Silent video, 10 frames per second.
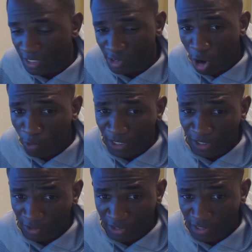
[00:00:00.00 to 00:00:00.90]
He's already
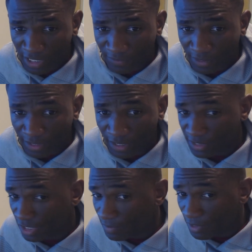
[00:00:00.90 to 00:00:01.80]
37.
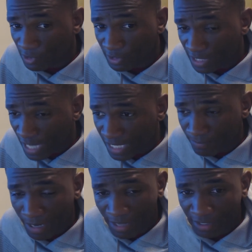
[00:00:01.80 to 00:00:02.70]
He's going to be
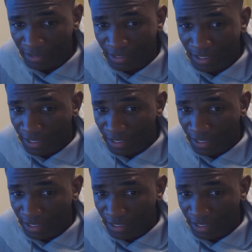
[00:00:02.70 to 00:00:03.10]
38 by then.